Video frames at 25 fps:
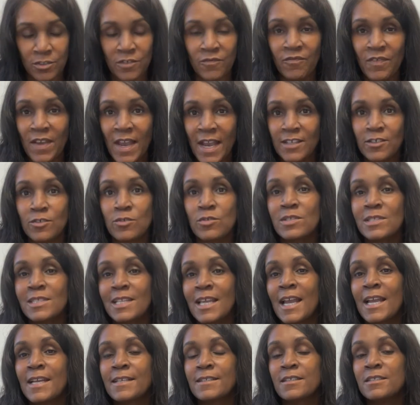Factors
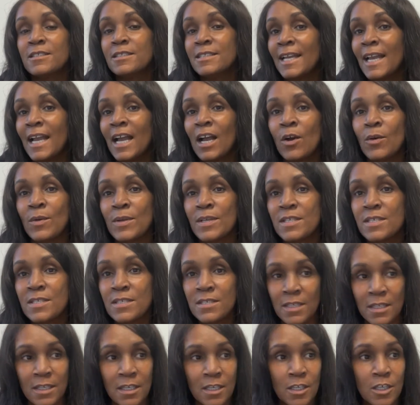like the town and
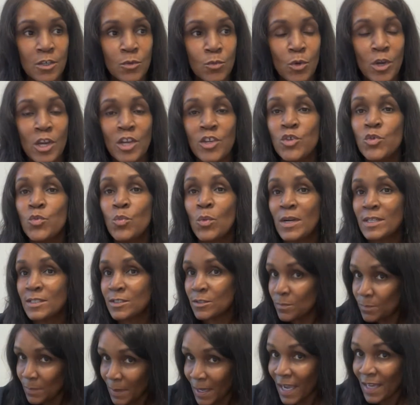city where you want to
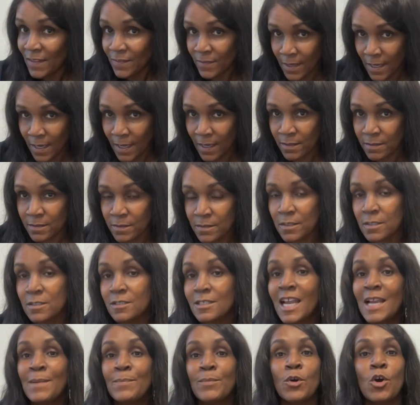buy the house, the
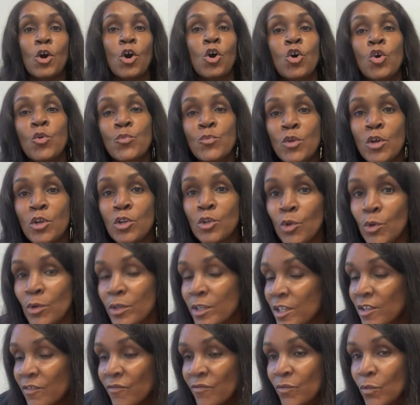type of home you're
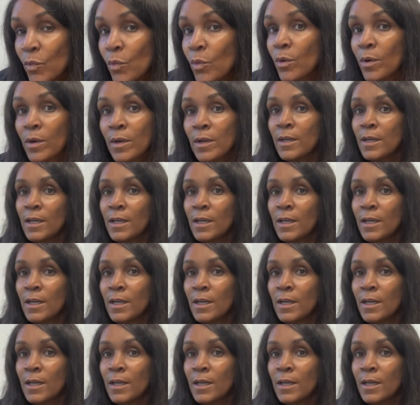looking for,